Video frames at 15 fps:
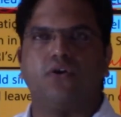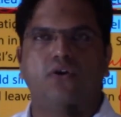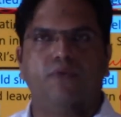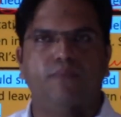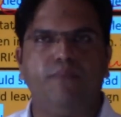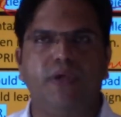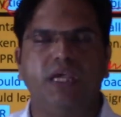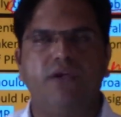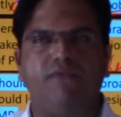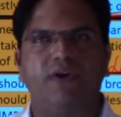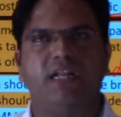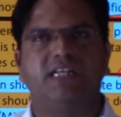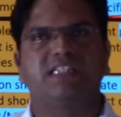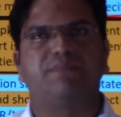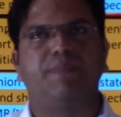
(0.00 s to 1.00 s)
of being
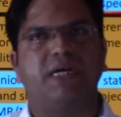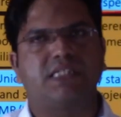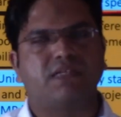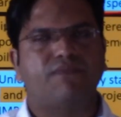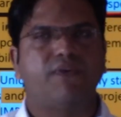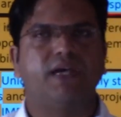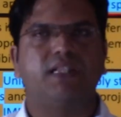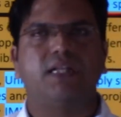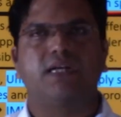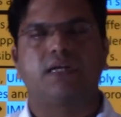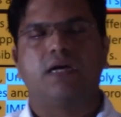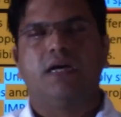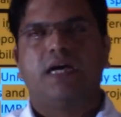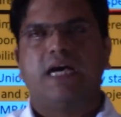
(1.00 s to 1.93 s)
very specific that